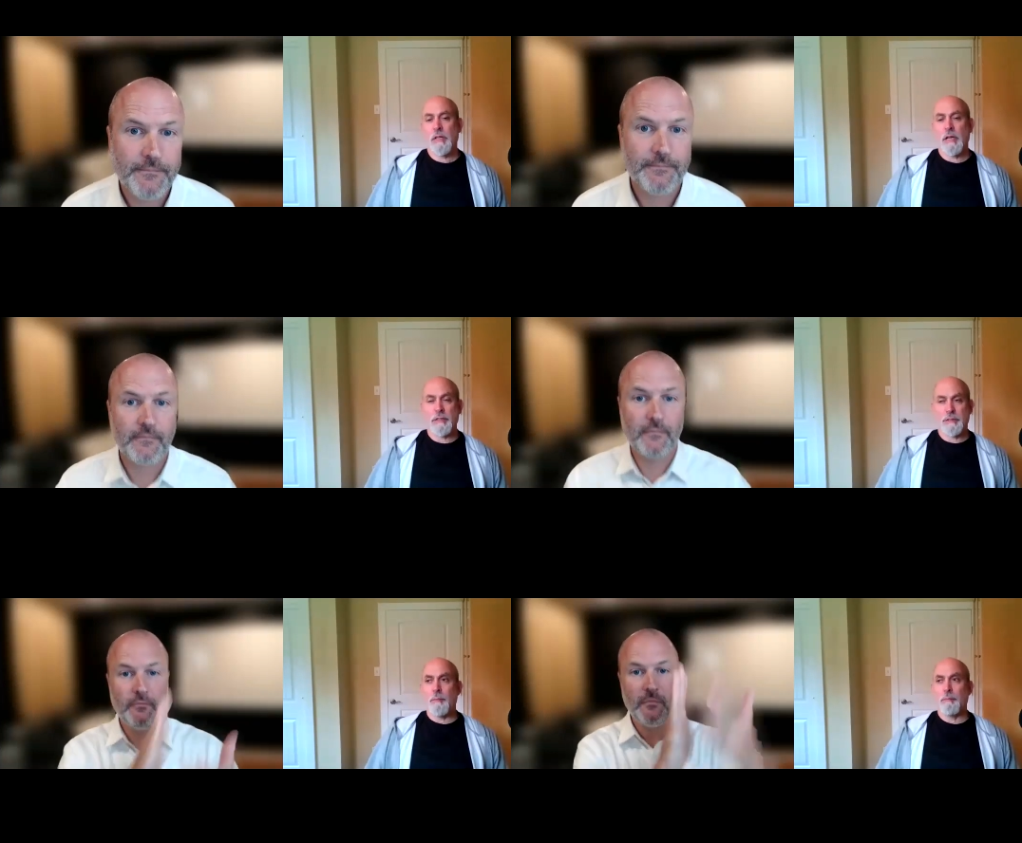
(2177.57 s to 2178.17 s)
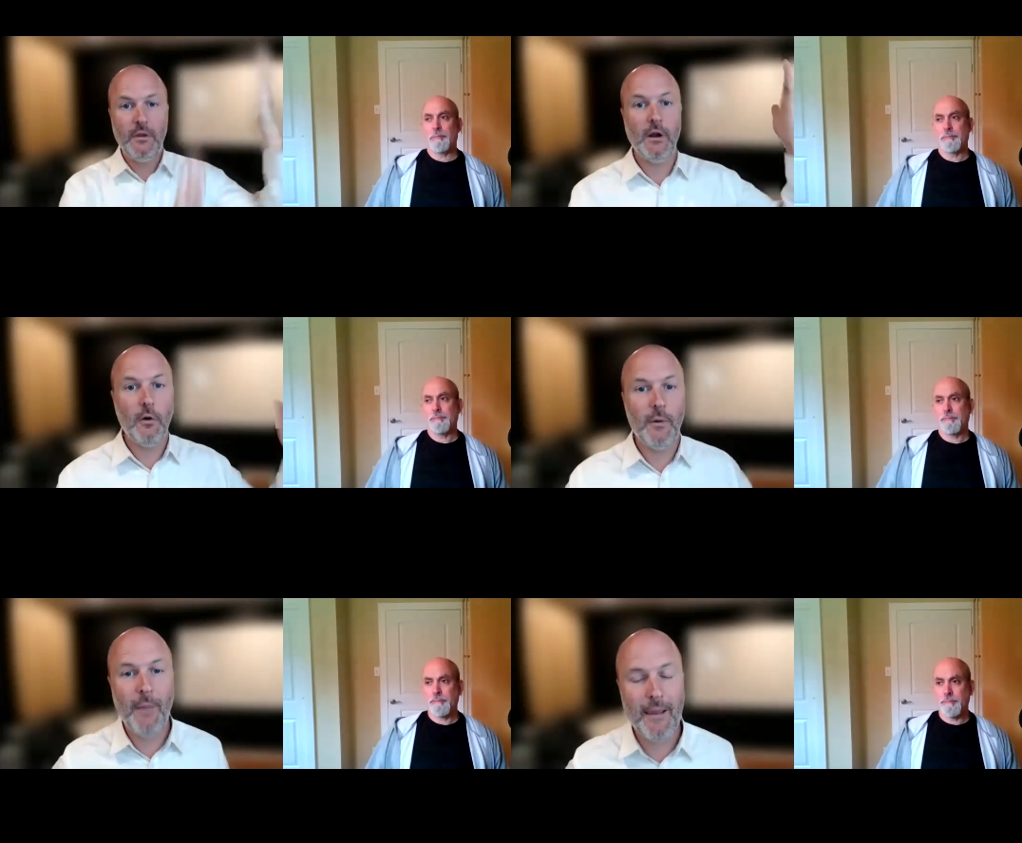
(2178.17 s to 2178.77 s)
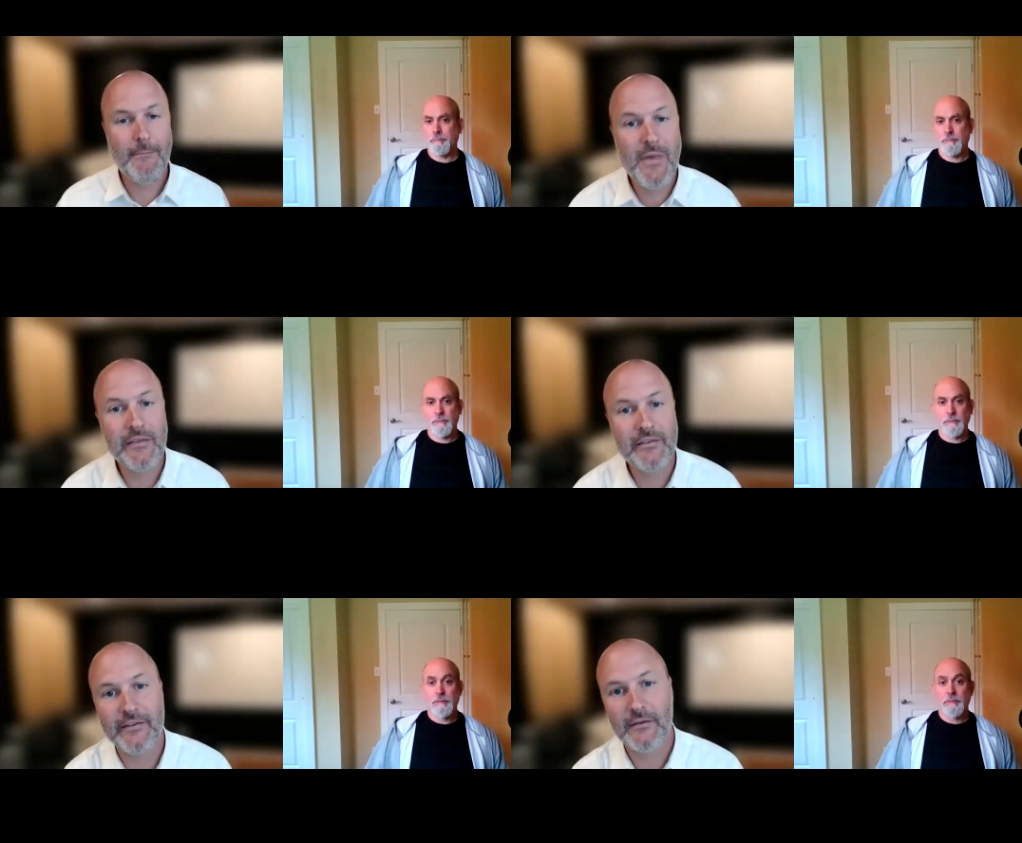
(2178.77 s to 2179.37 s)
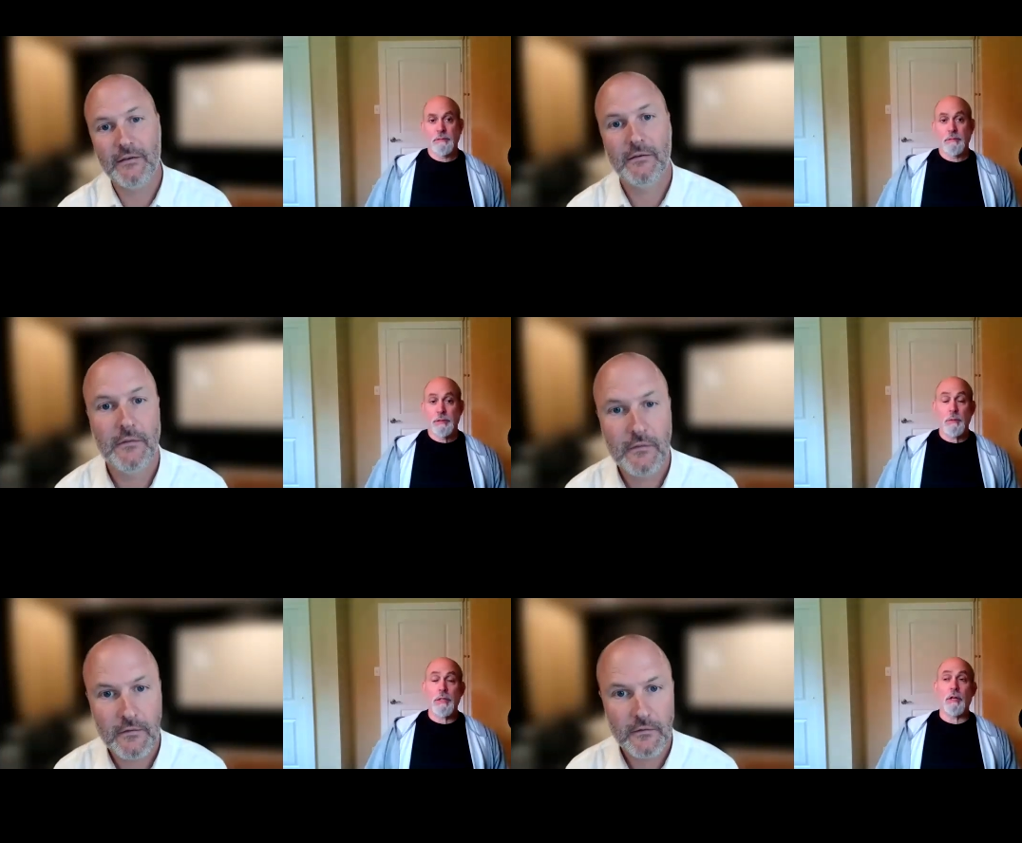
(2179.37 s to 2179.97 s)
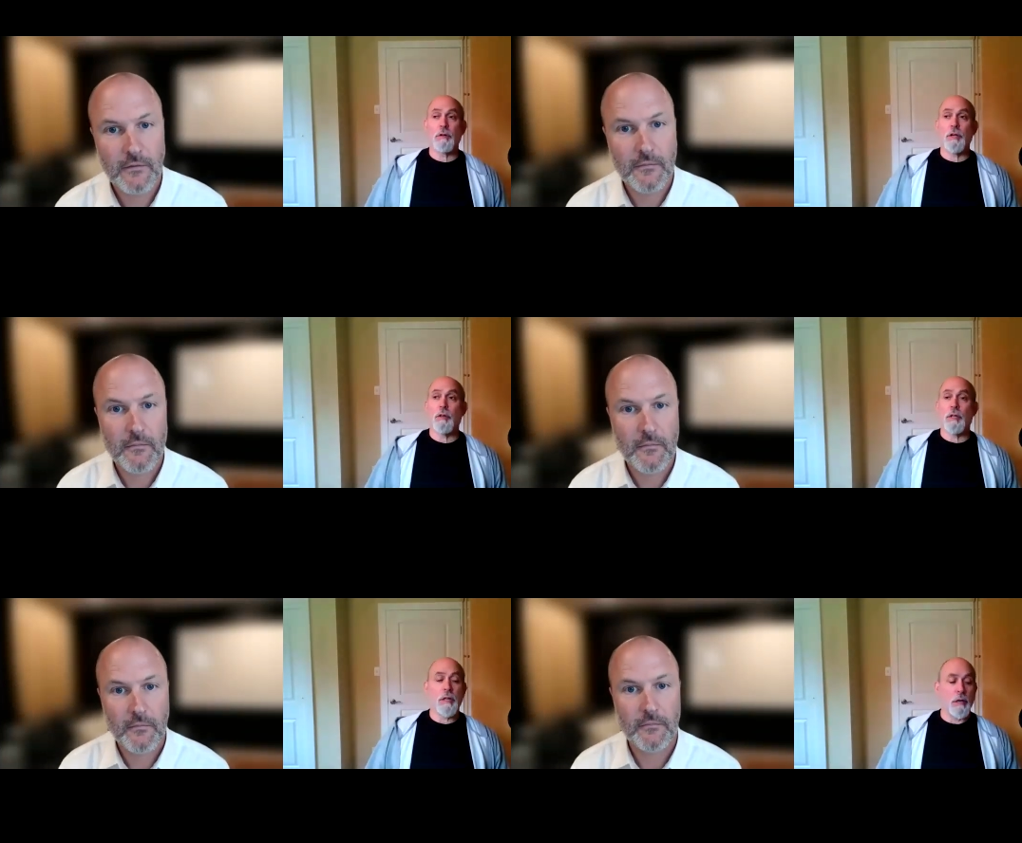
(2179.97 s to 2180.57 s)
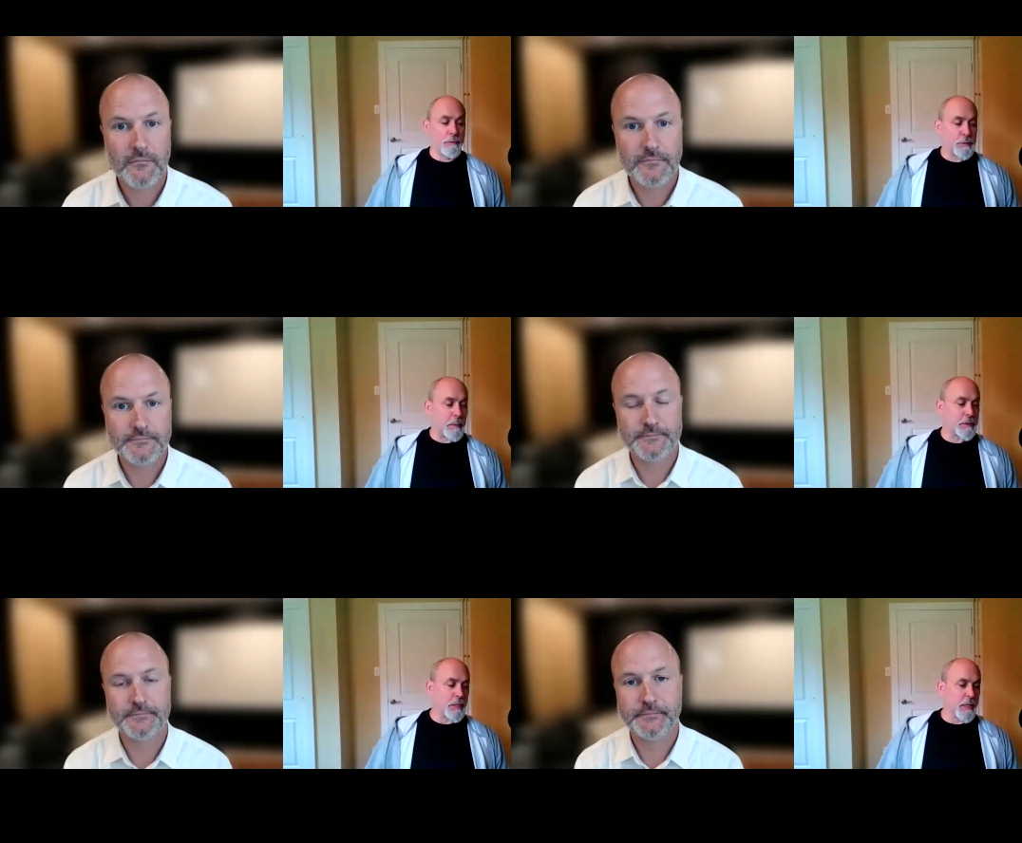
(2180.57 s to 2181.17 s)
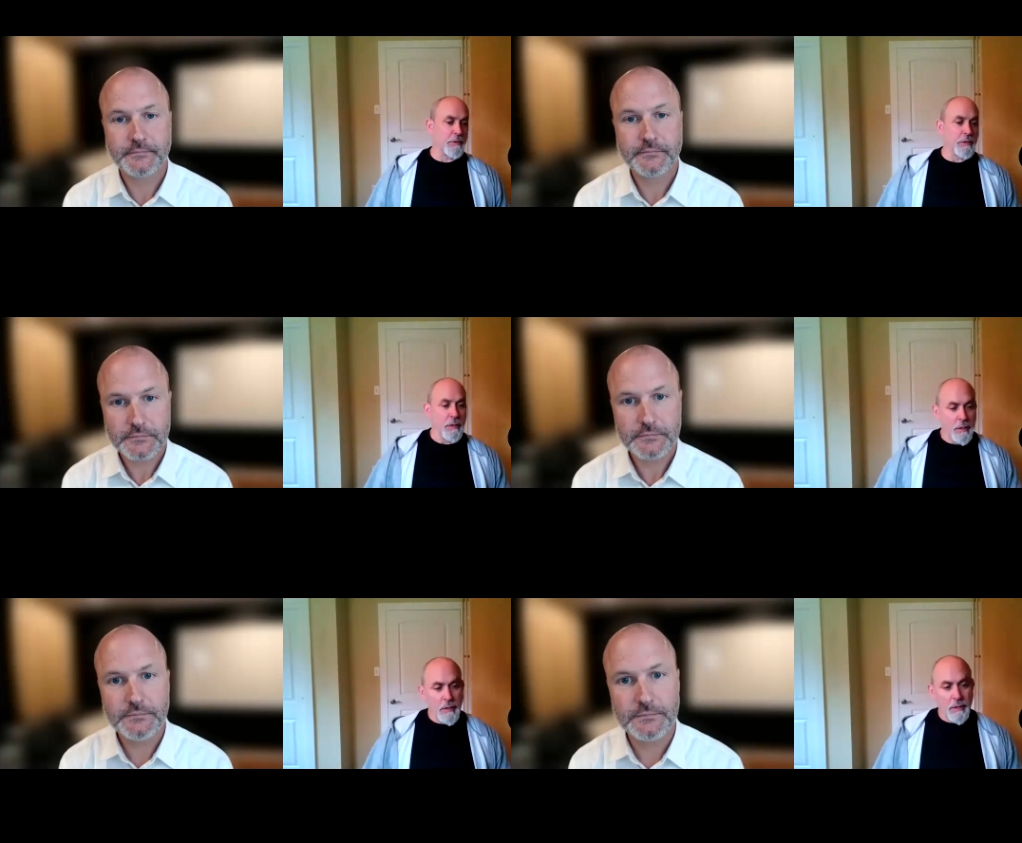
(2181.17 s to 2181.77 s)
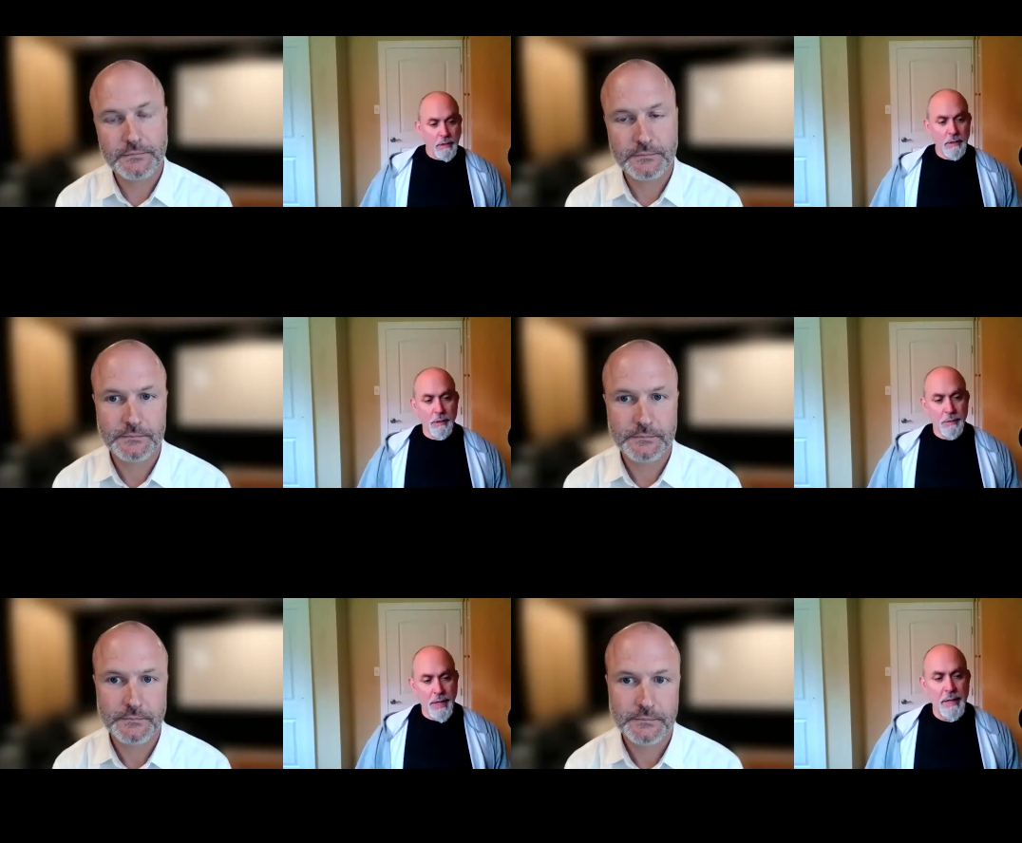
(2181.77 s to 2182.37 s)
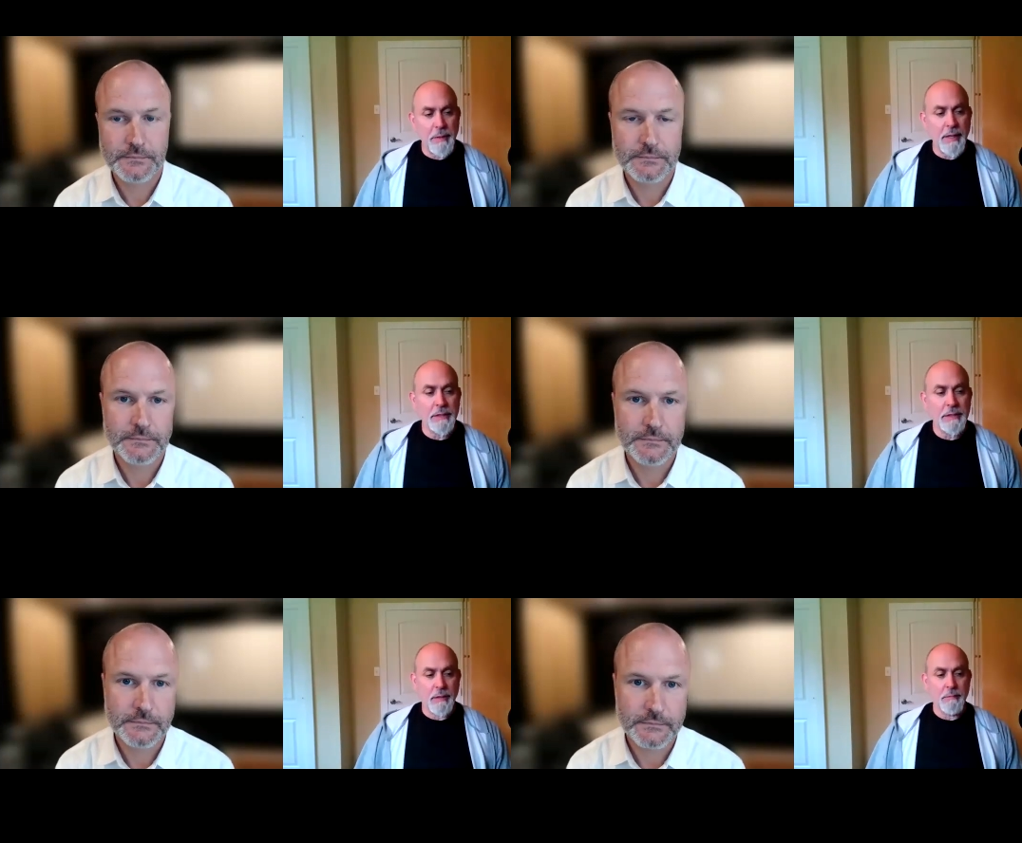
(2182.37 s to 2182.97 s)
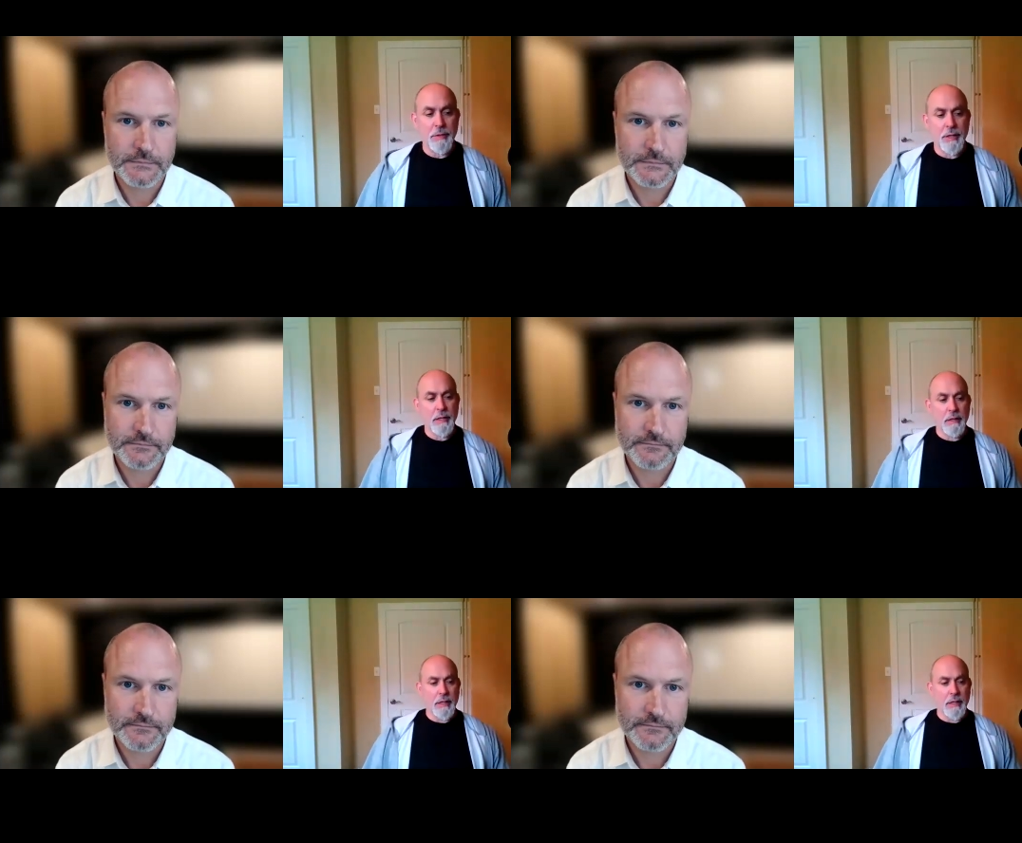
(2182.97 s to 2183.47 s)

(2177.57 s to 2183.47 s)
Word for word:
Speaker 1: that is dumb you know we might miss
Speaker 2: well you don't know you know especially given you know naming something